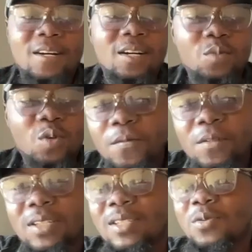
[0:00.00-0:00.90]

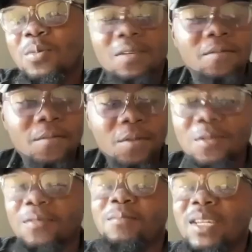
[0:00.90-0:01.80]
Hopefully this will be the first of